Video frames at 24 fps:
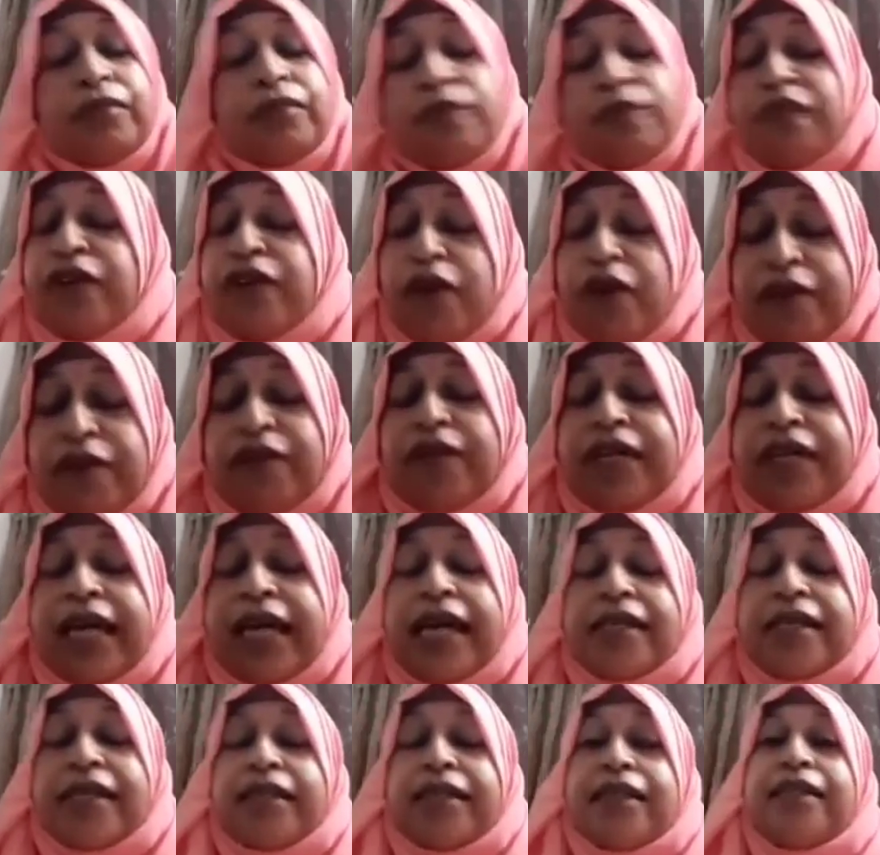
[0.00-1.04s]
few of our
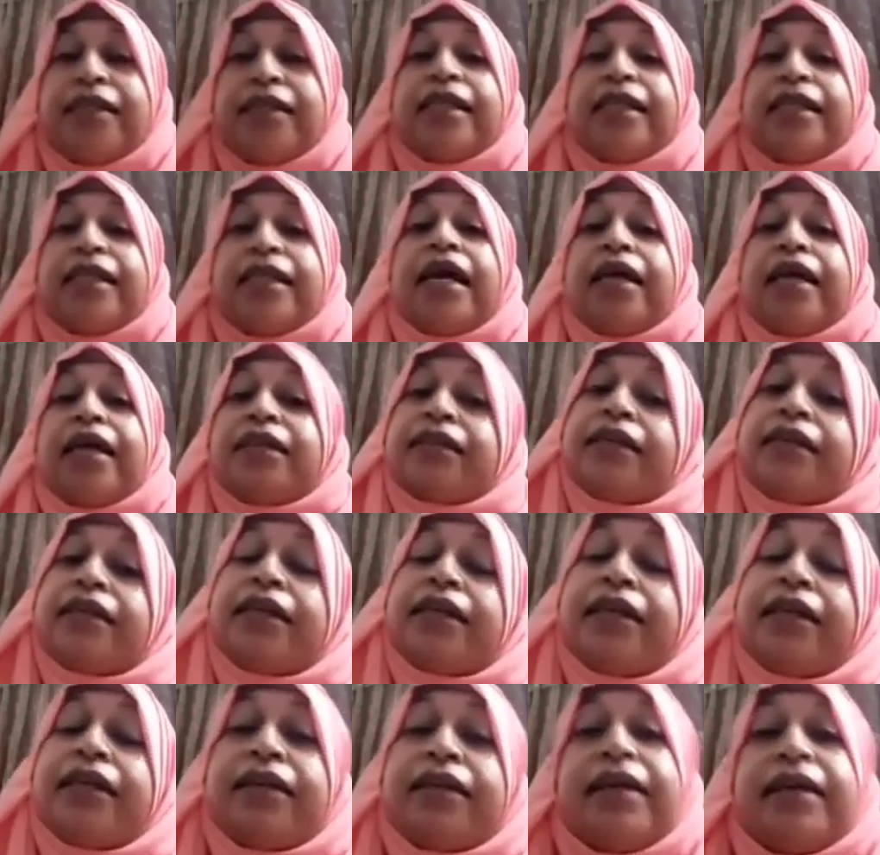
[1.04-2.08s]
cases, they had
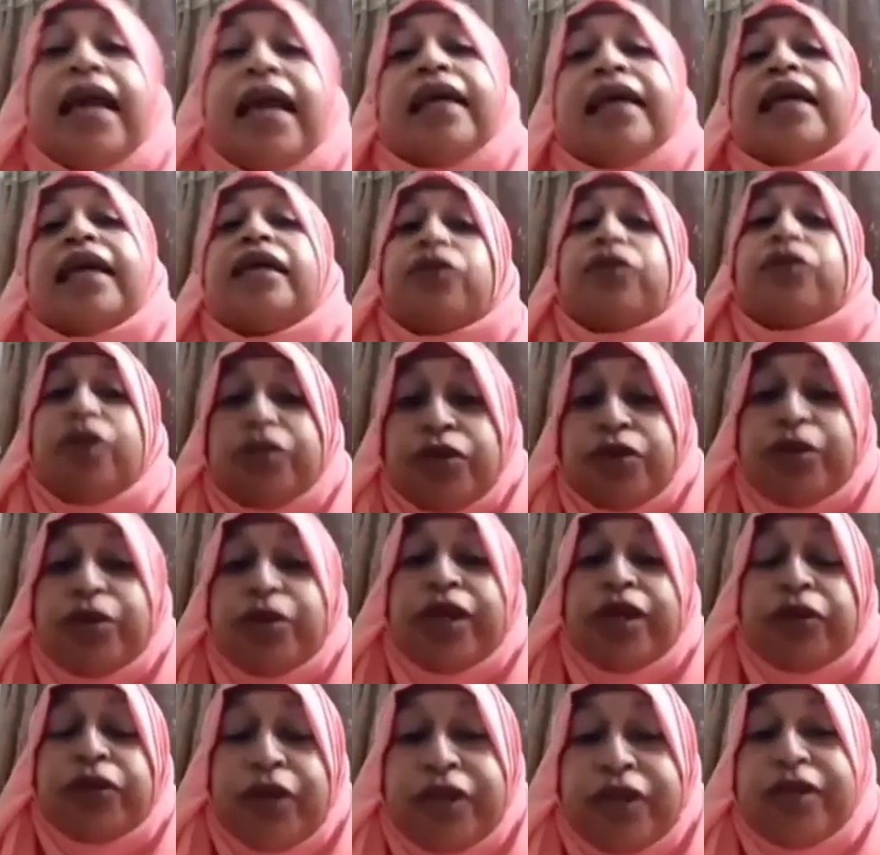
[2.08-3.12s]
again
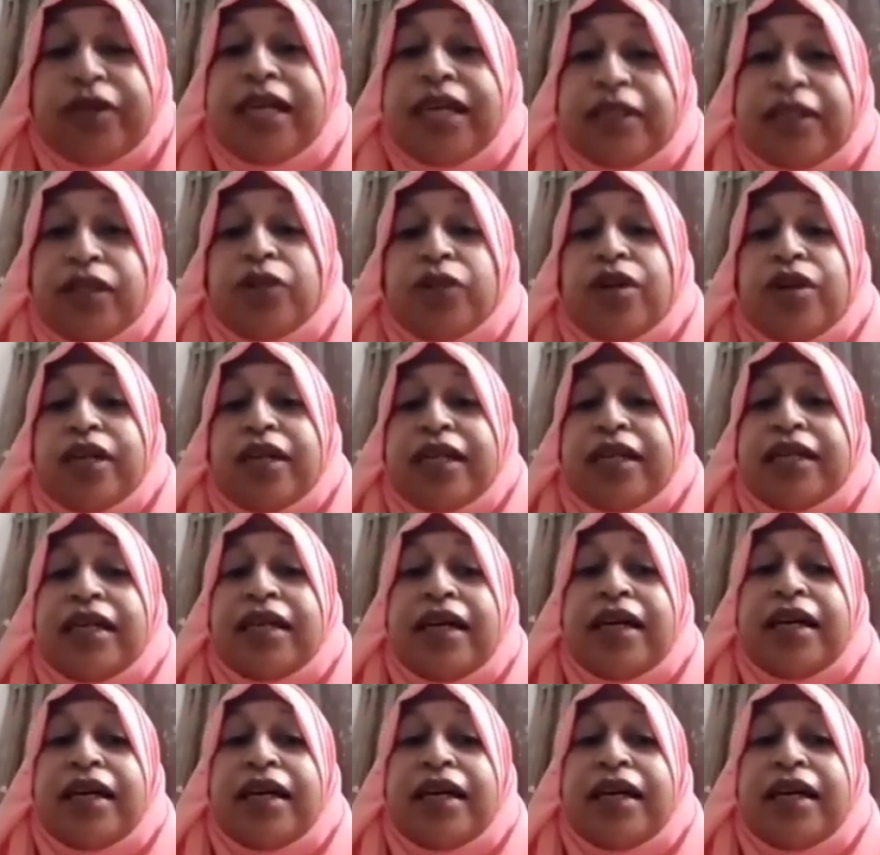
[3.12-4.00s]
contracted socket.